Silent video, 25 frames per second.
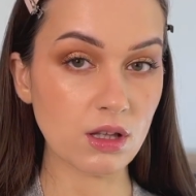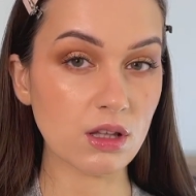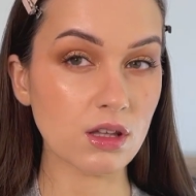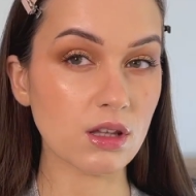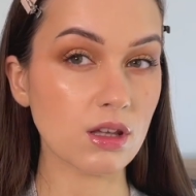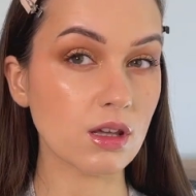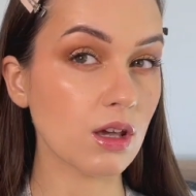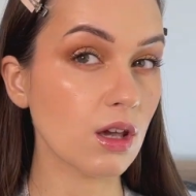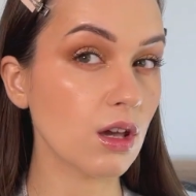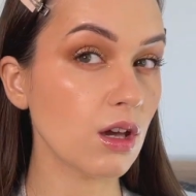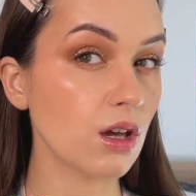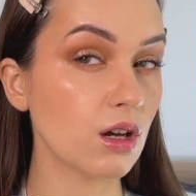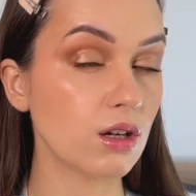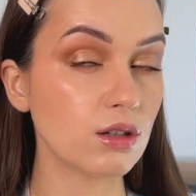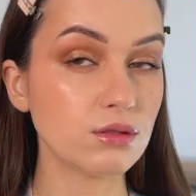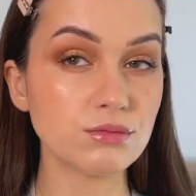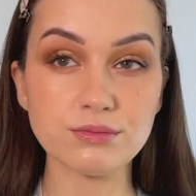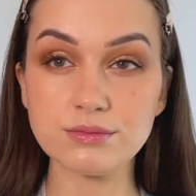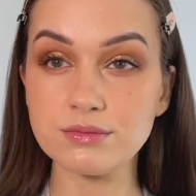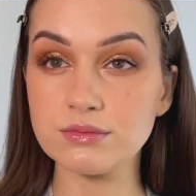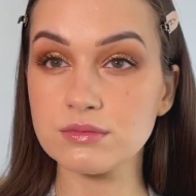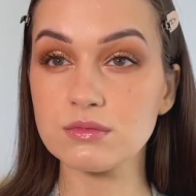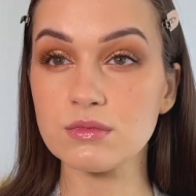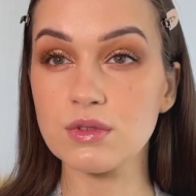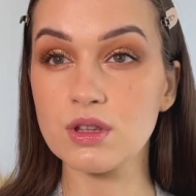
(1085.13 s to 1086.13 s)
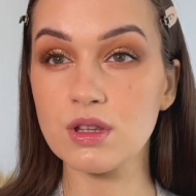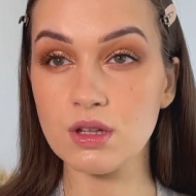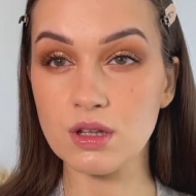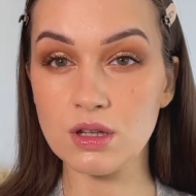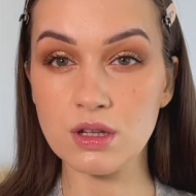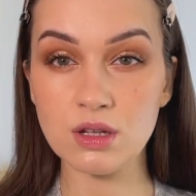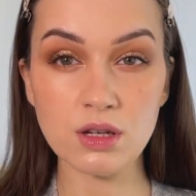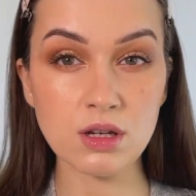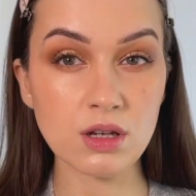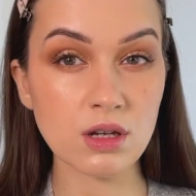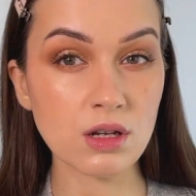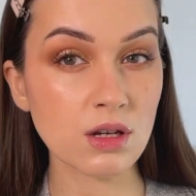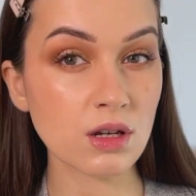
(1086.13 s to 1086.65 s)
yeah,
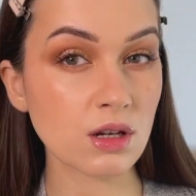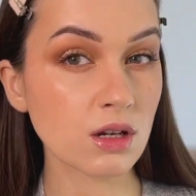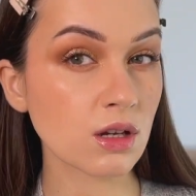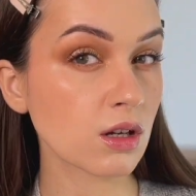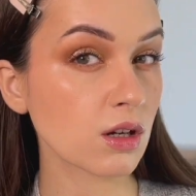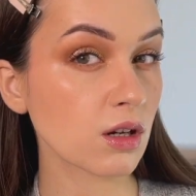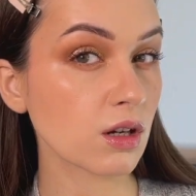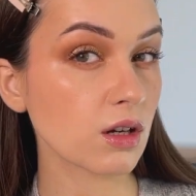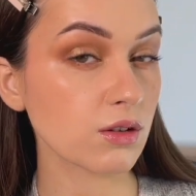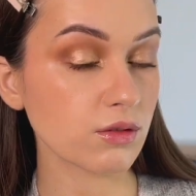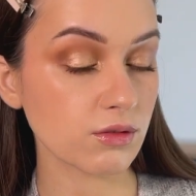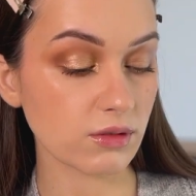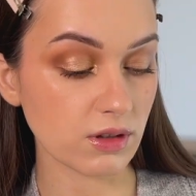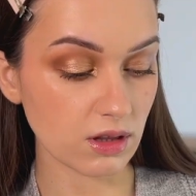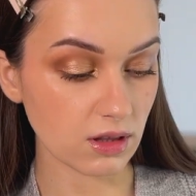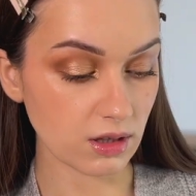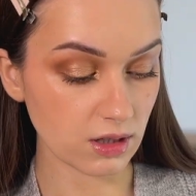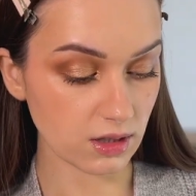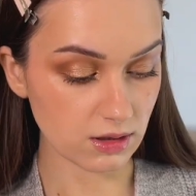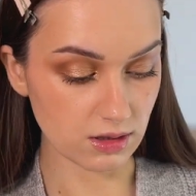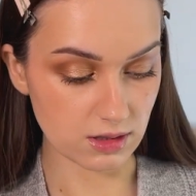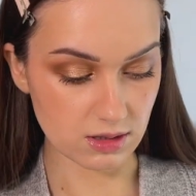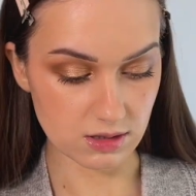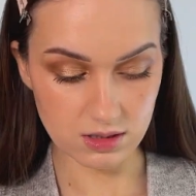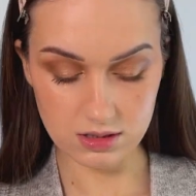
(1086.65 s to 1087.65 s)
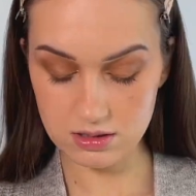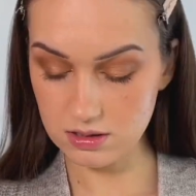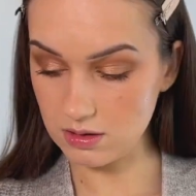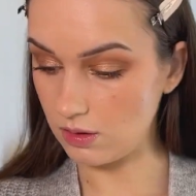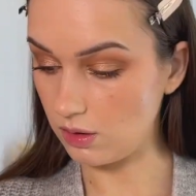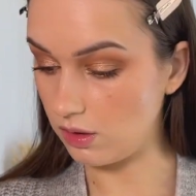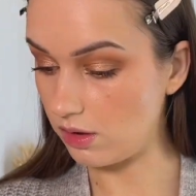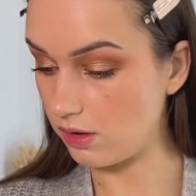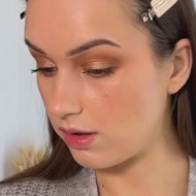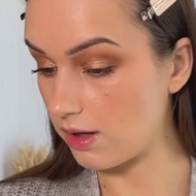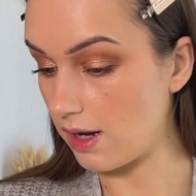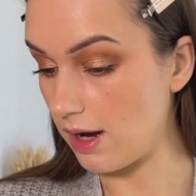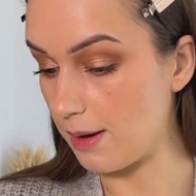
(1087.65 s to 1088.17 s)
I feel like this is the
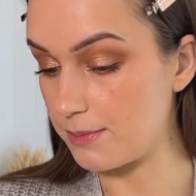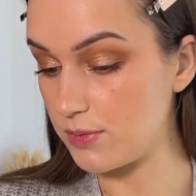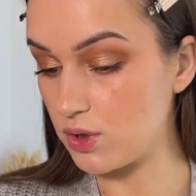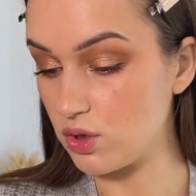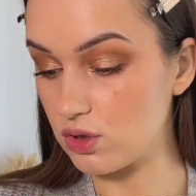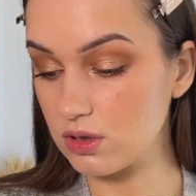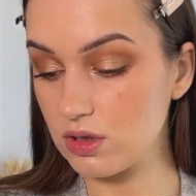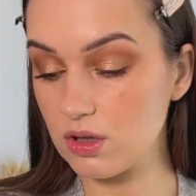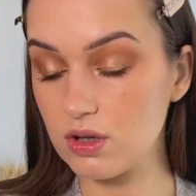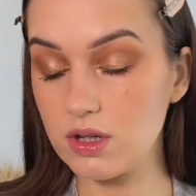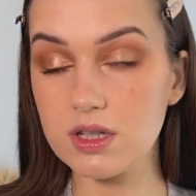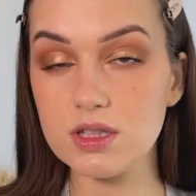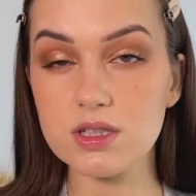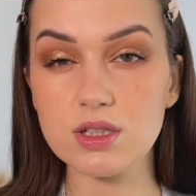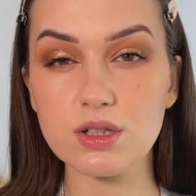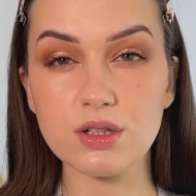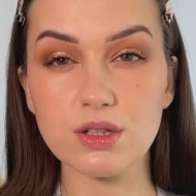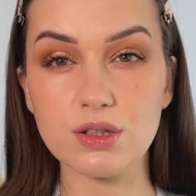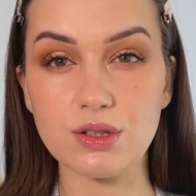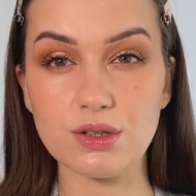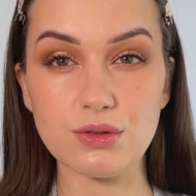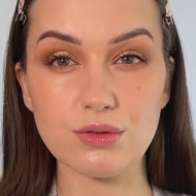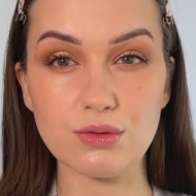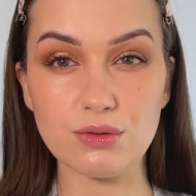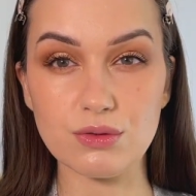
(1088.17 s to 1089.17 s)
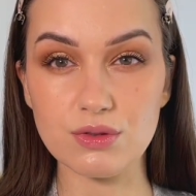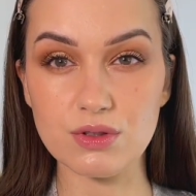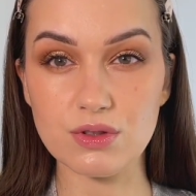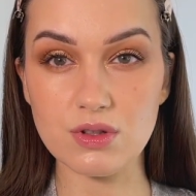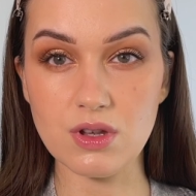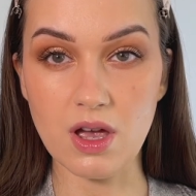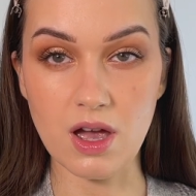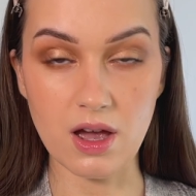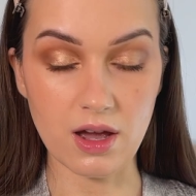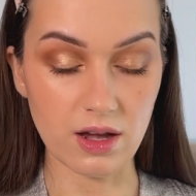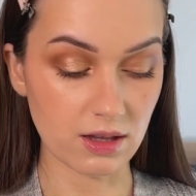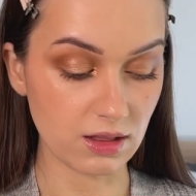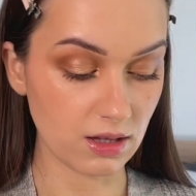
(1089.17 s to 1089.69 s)
look. I'm not going to use
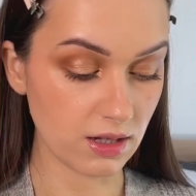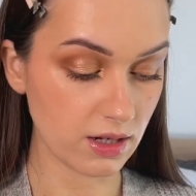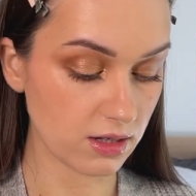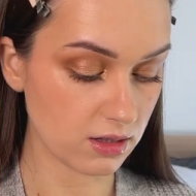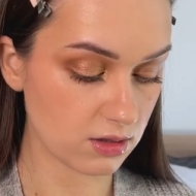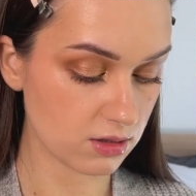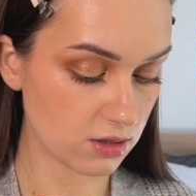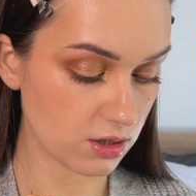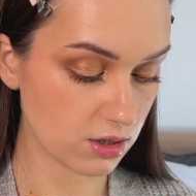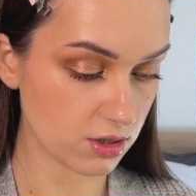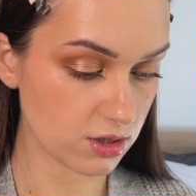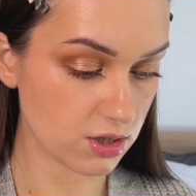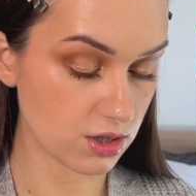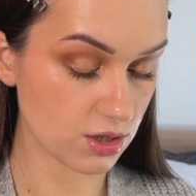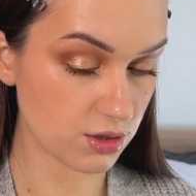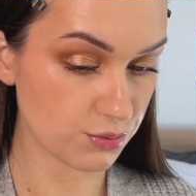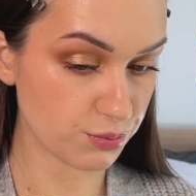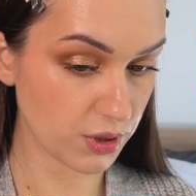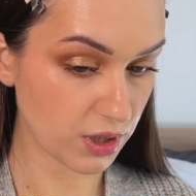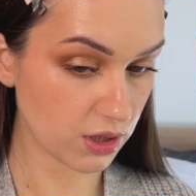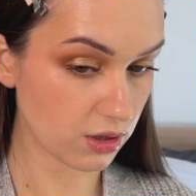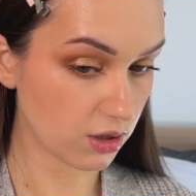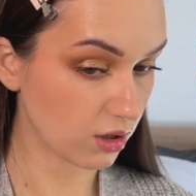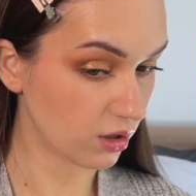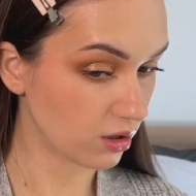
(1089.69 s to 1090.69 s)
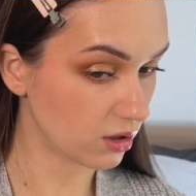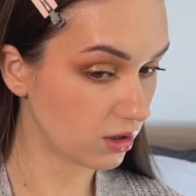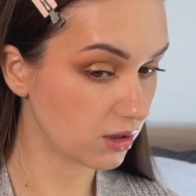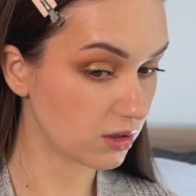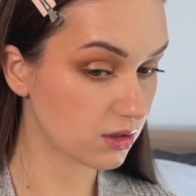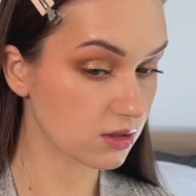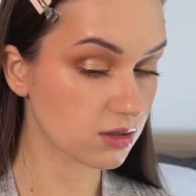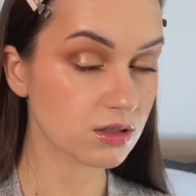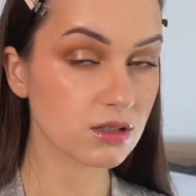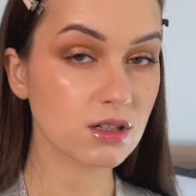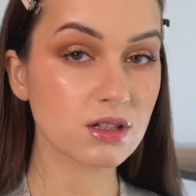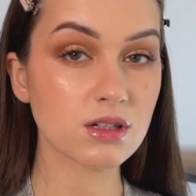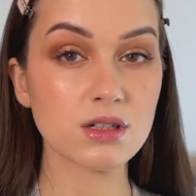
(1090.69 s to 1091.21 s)
highlighter just
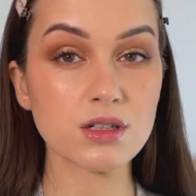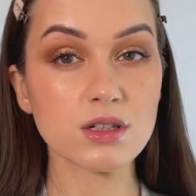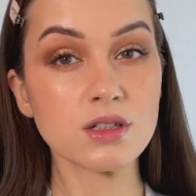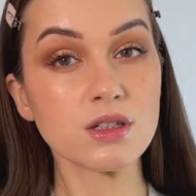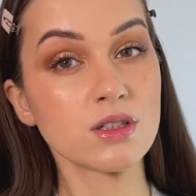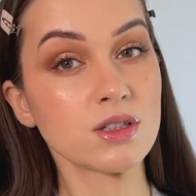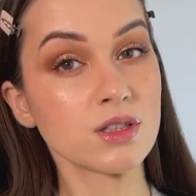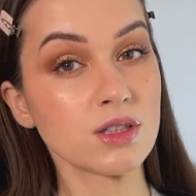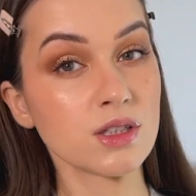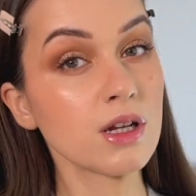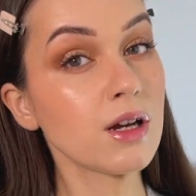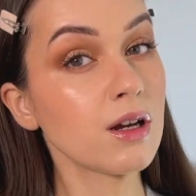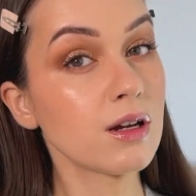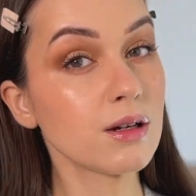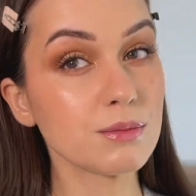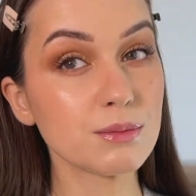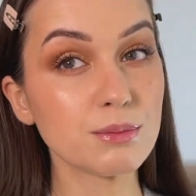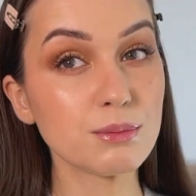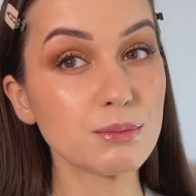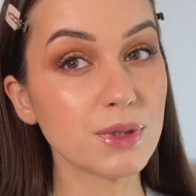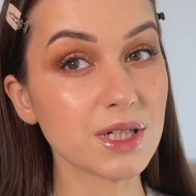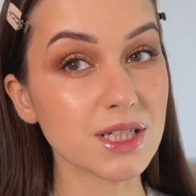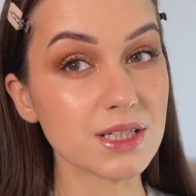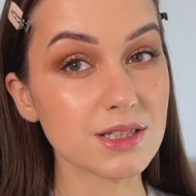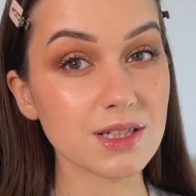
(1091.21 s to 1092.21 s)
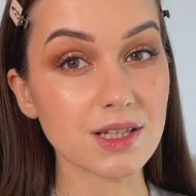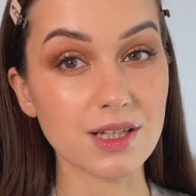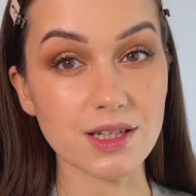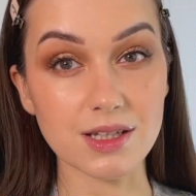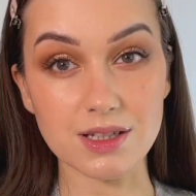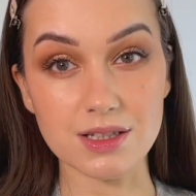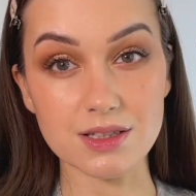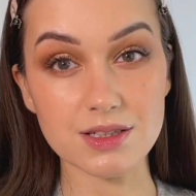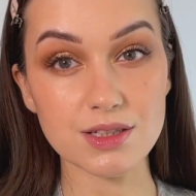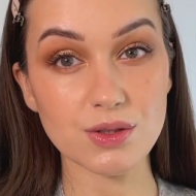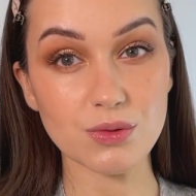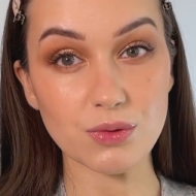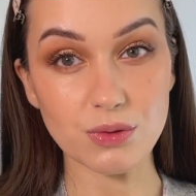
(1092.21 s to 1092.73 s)
because my skin
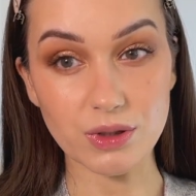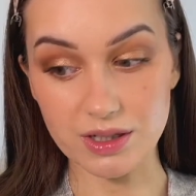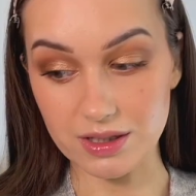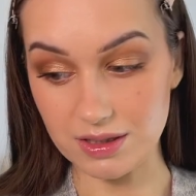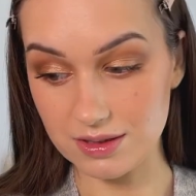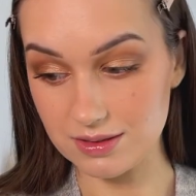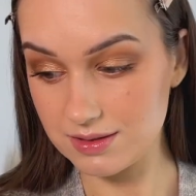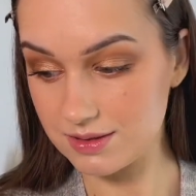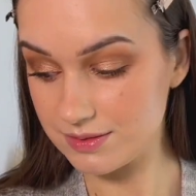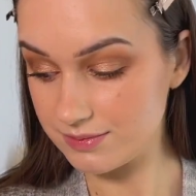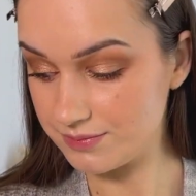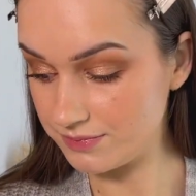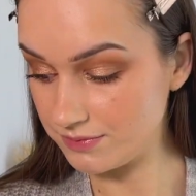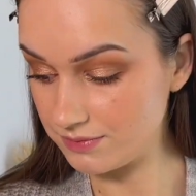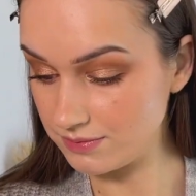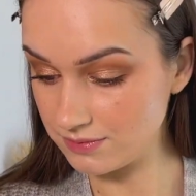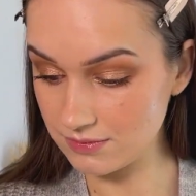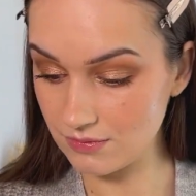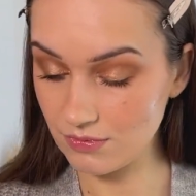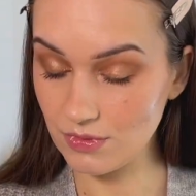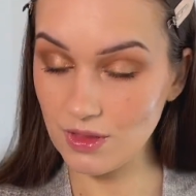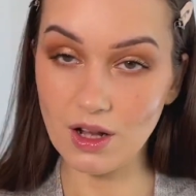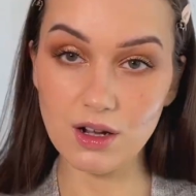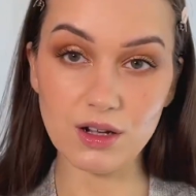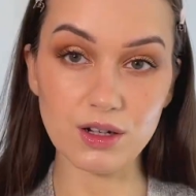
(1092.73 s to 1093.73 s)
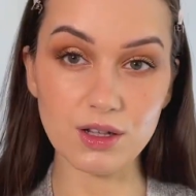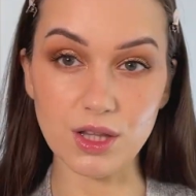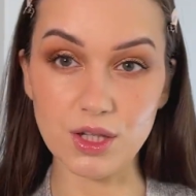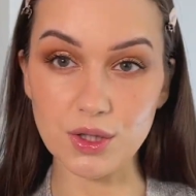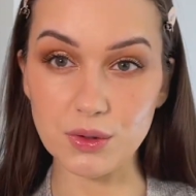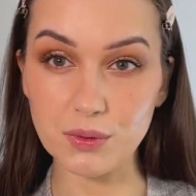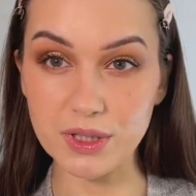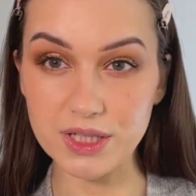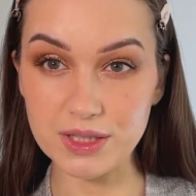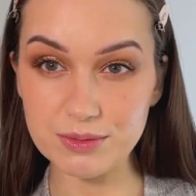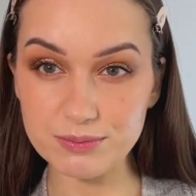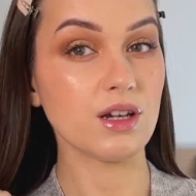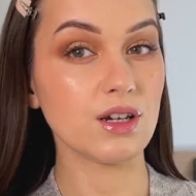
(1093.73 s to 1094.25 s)
is quite glowing.